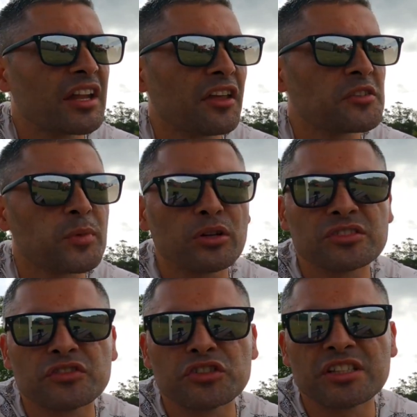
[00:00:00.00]
And I
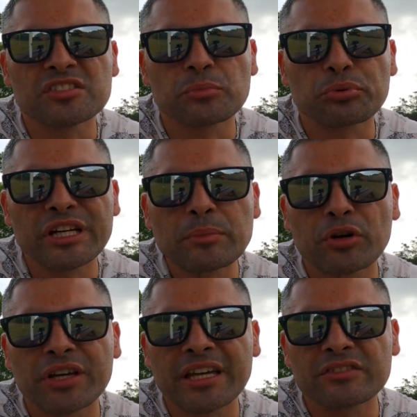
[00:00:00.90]
suppose if you did some
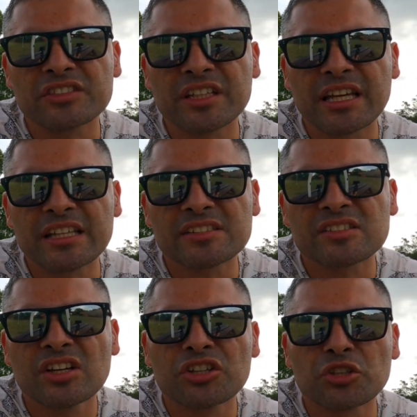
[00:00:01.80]
pre-booking of
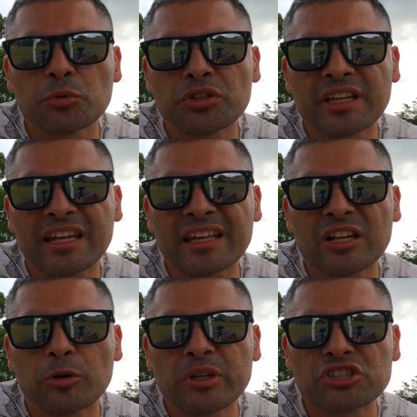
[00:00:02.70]
tickets, you would get it
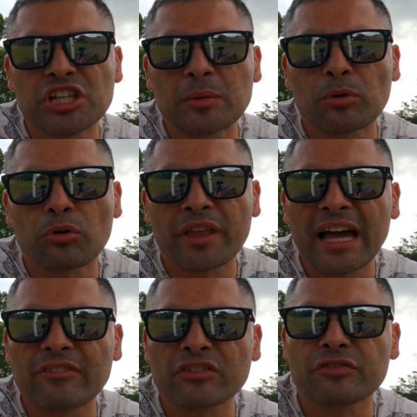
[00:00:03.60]
a little bit cheaper or they
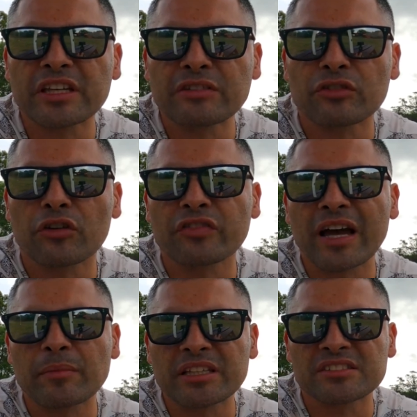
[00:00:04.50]
have a fee for a
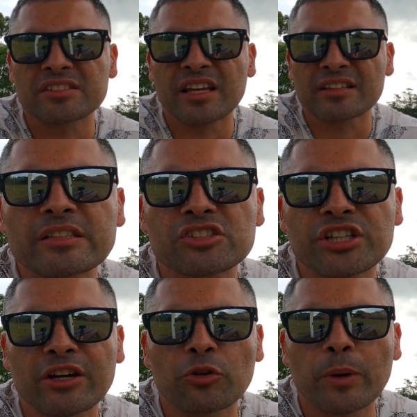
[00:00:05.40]
family instead. Best to
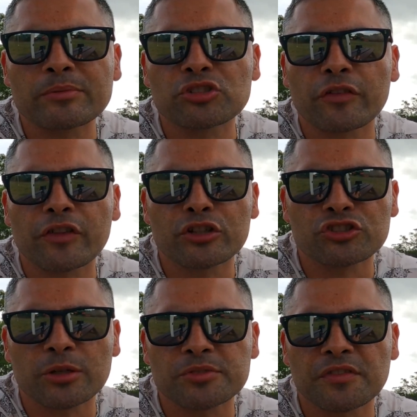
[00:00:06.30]
check on the website for
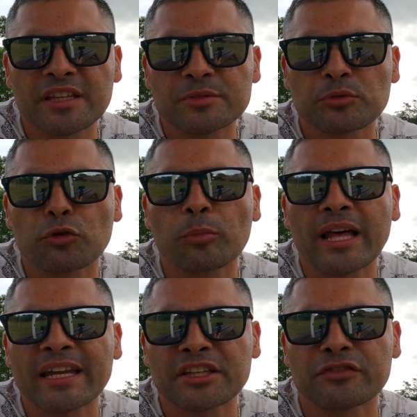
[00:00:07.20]
those types of things before
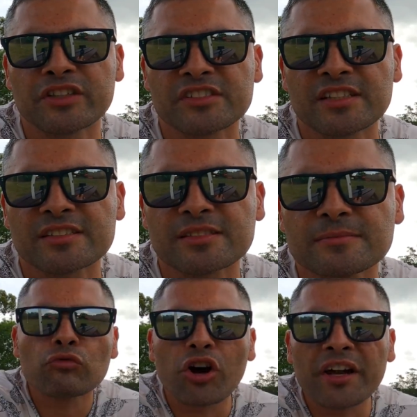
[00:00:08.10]
planning your visit.
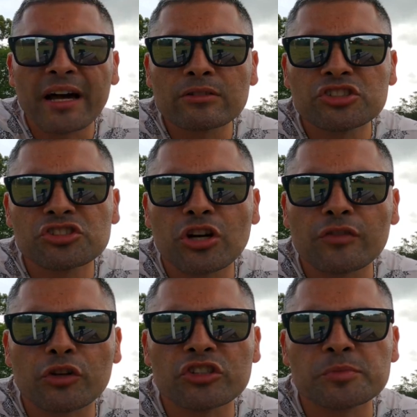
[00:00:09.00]
Right now, it's just
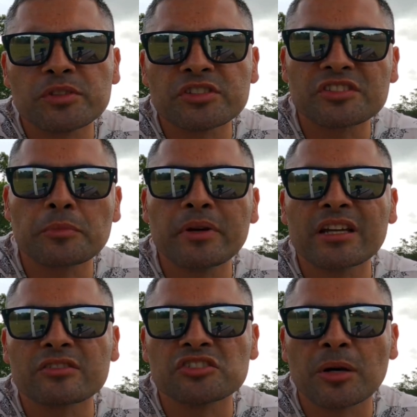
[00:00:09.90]
after Christmas, it's the
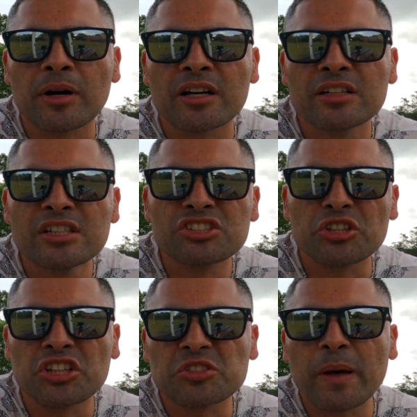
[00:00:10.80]
middle of summer,
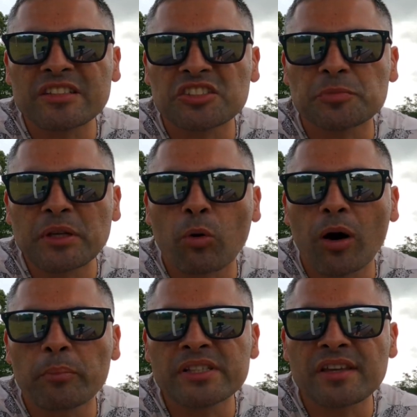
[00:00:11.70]
so you'd expect it to be
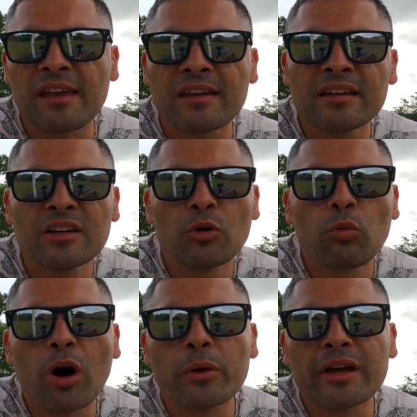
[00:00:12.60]
quite busy.
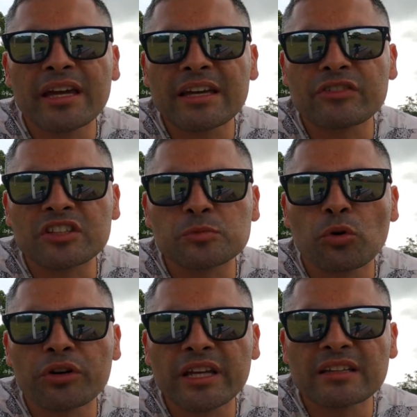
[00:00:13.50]
While we were here for this
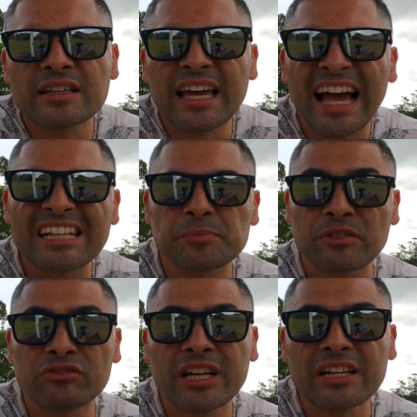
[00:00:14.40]
morning, it has
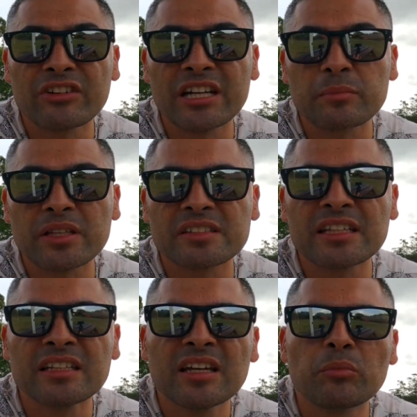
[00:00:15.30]
been really
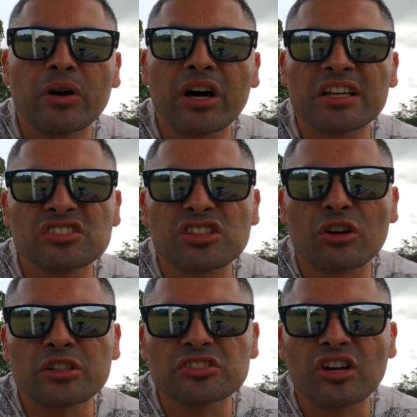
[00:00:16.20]
busy, but it's
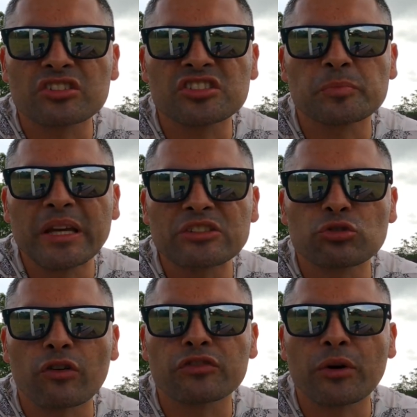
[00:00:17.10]
slowly started to
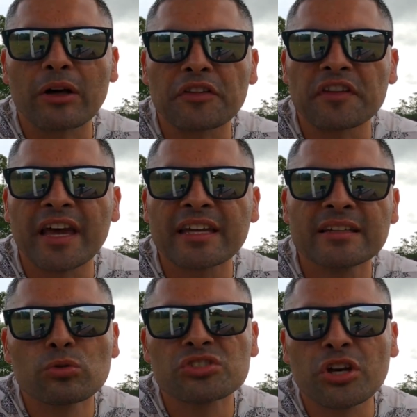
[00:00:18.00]
peter off throughout the
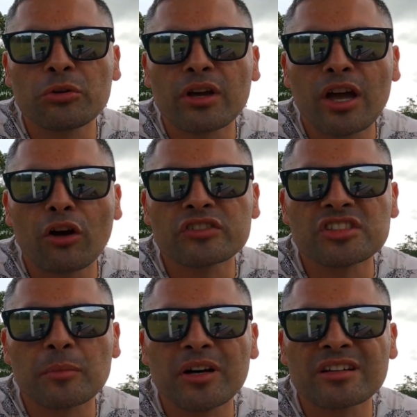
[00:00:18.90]
day. Also, over
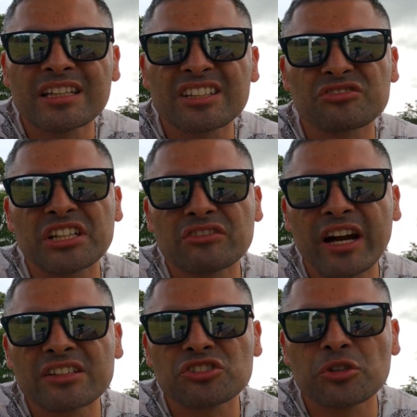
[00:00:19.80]
summer, it doesn't really
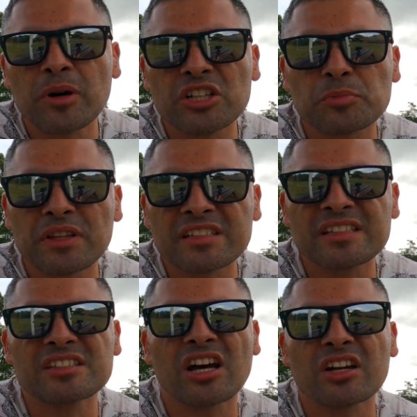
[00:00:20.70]
rain too much, but
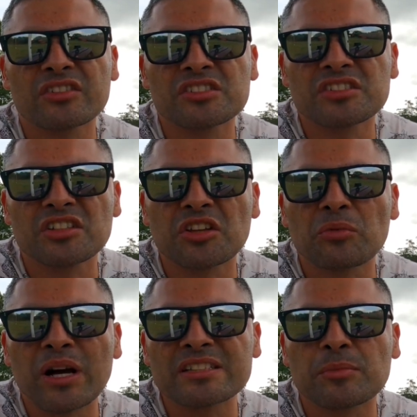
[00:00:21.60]
this is kind of considered
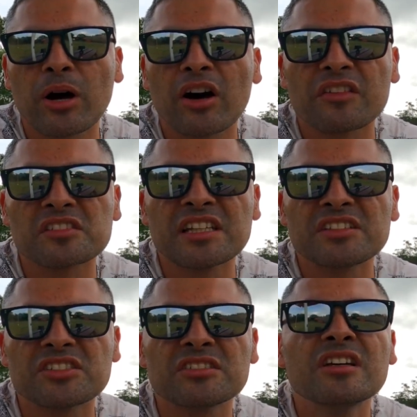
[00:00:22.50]
the wetter part of the
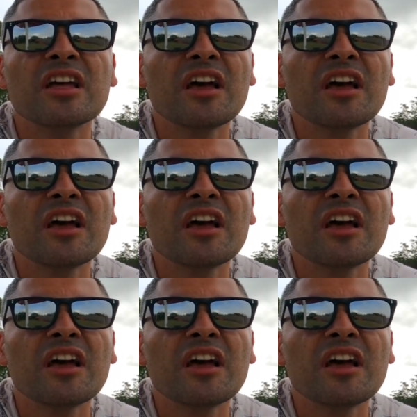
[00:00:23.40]
season.